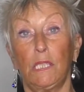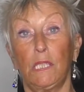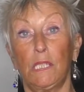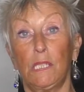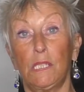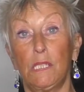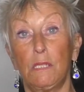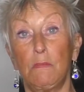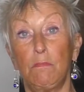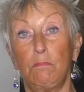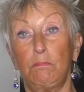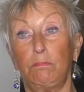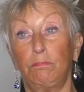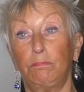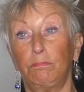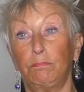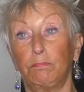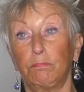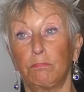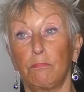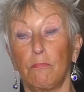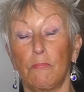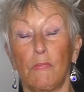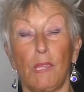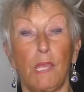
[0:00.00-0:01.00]
own
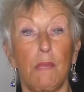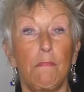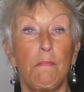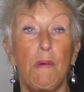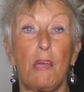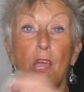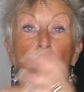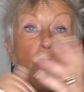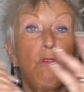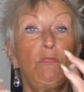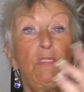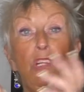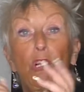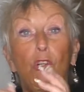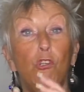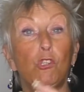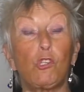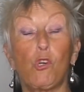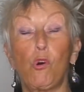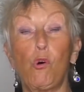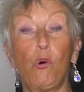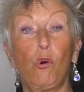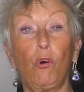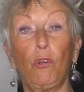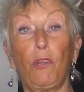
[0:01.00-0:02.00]
little
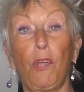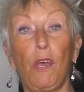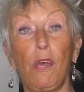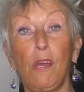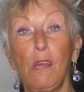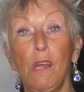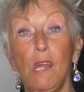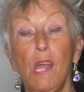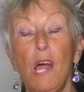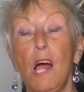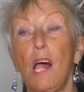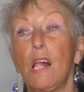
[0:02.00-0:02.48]
corner.